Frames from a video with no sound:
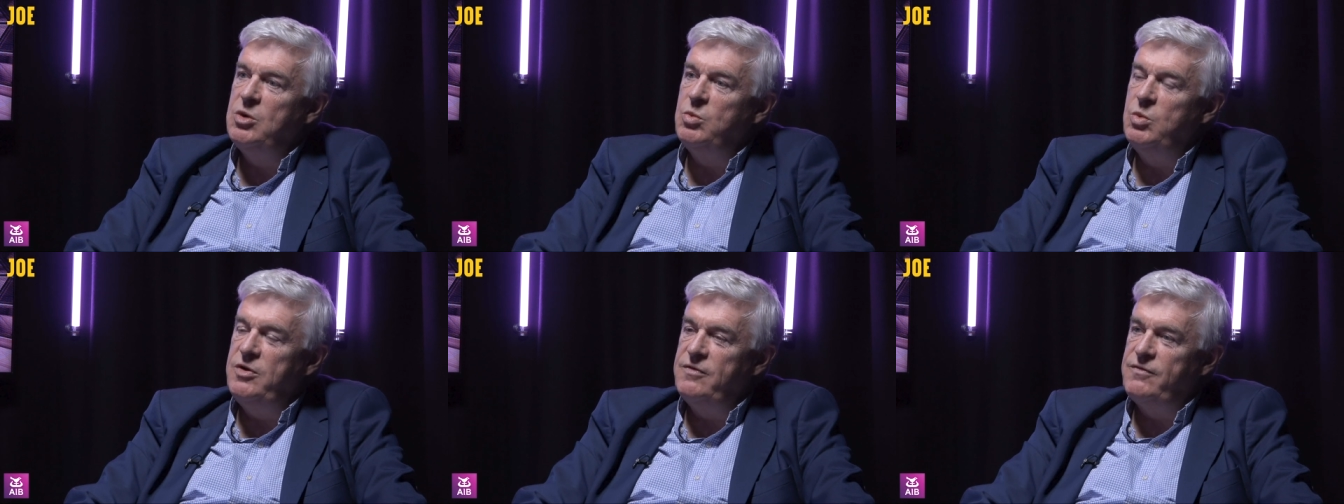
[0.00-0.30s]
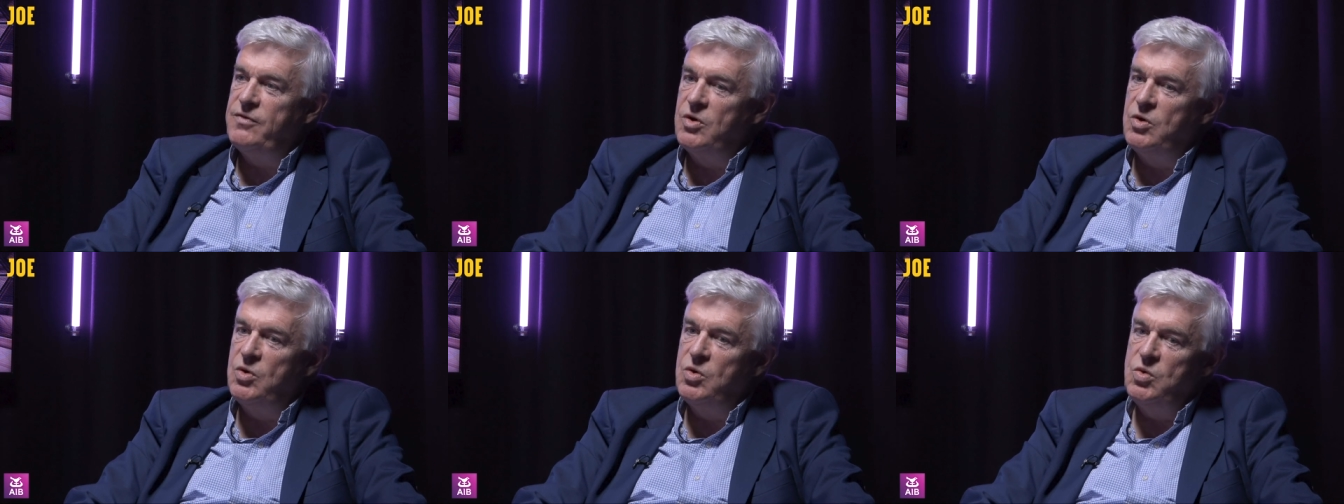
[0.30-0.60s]
We
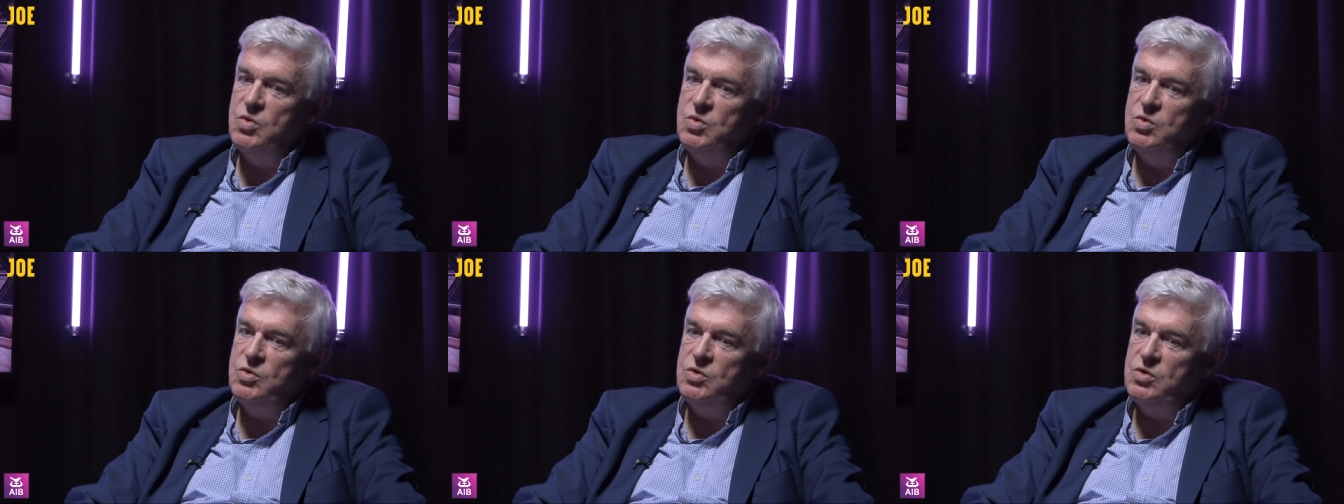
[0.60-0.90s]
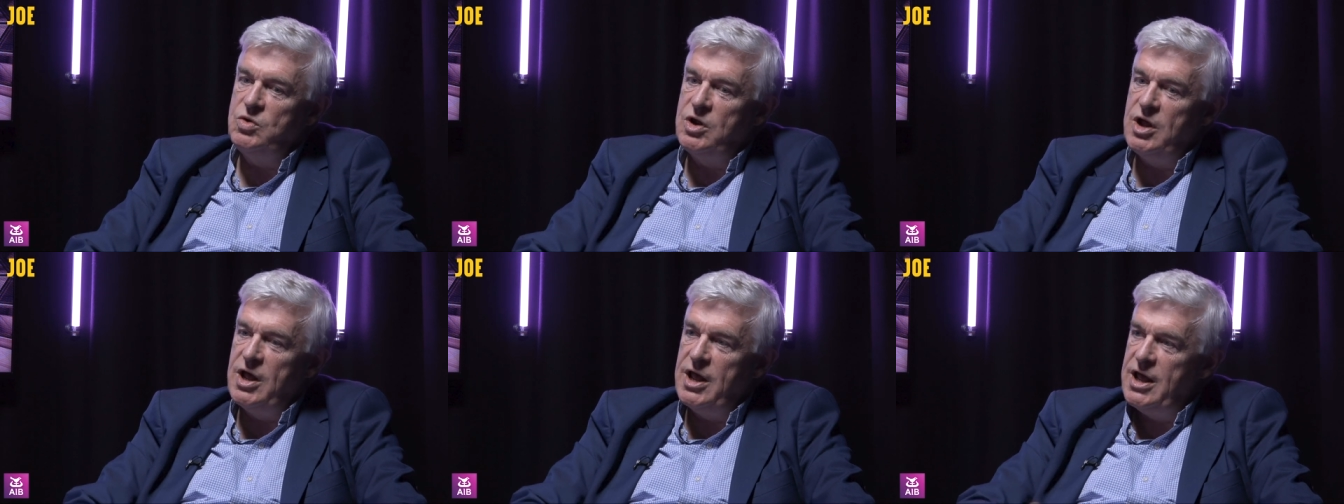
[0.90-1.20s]
have our
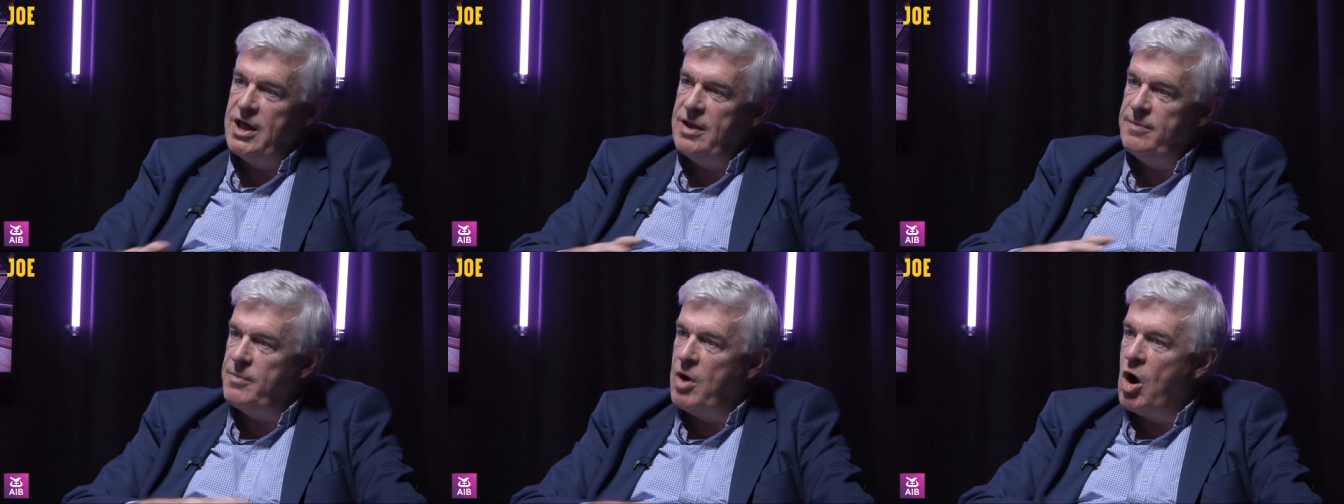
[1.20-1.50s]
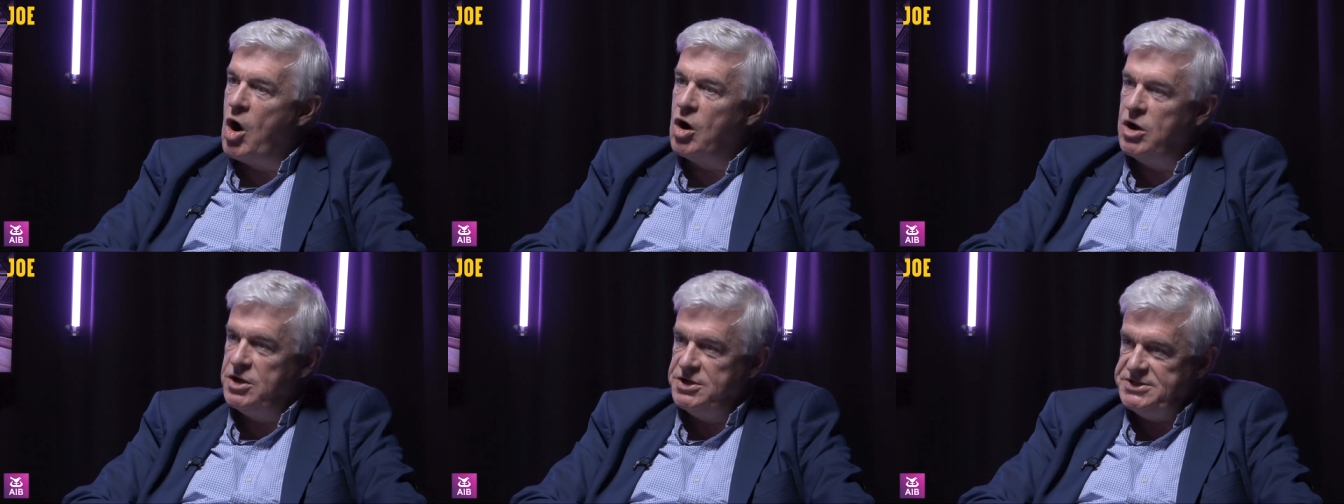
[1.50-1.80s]
own
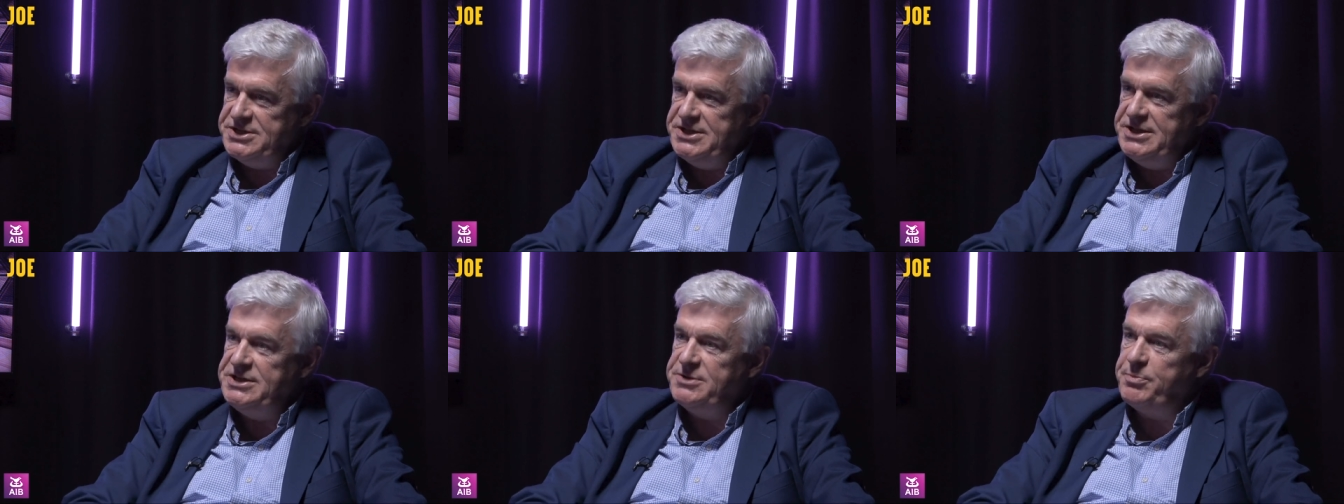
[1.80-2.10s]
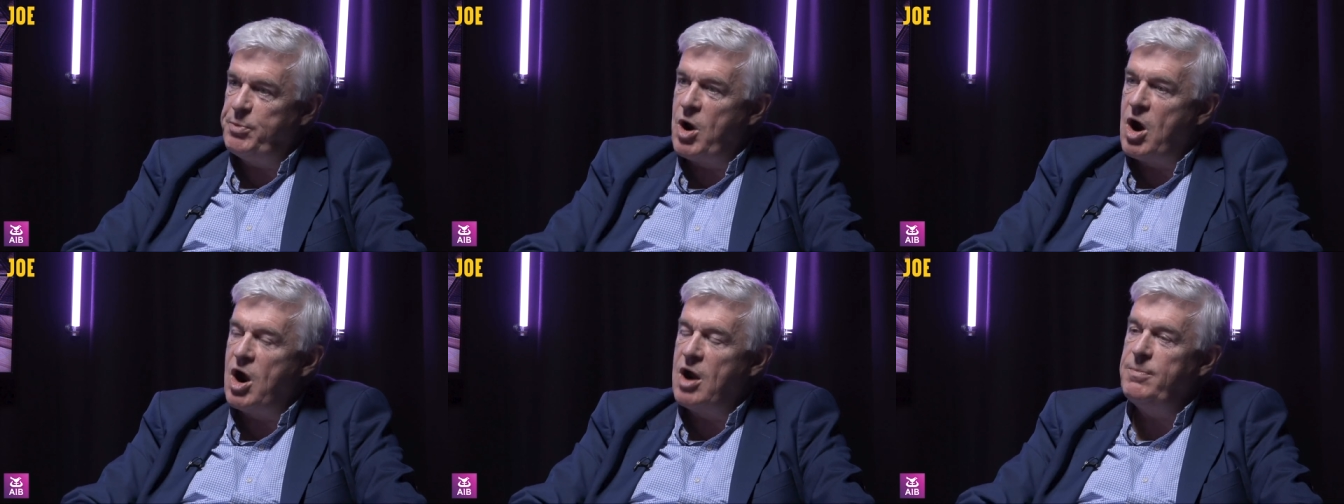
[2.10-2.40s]
R&D
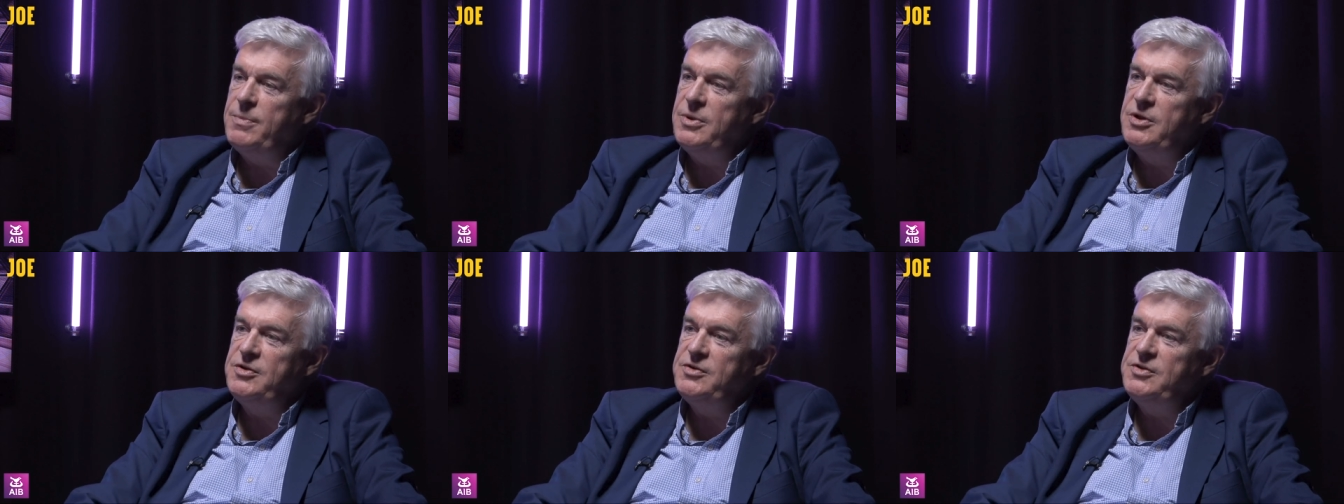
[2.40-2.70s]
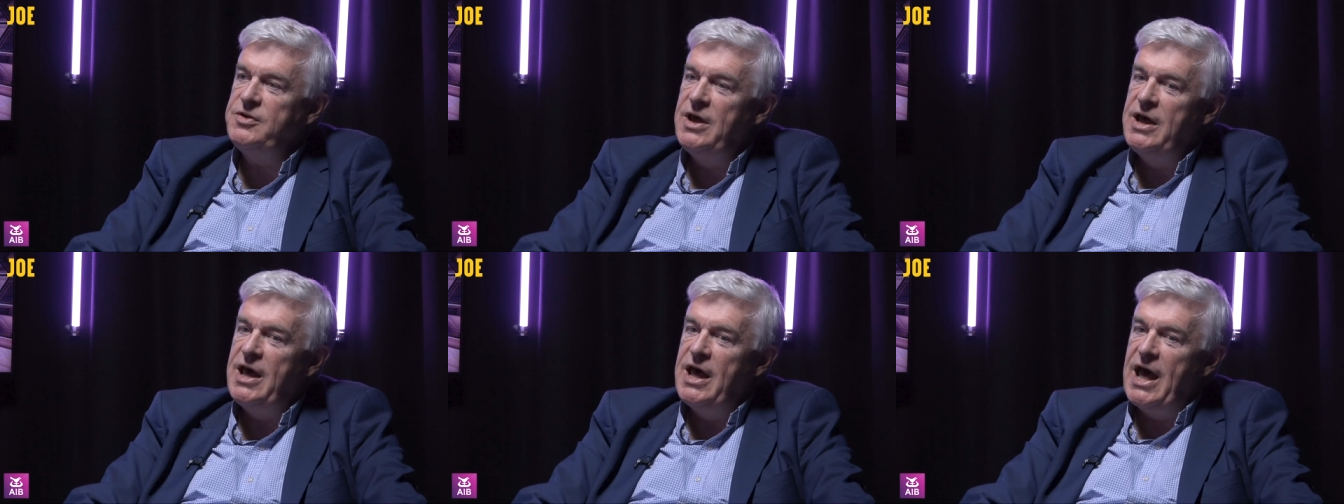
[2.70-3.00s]
department.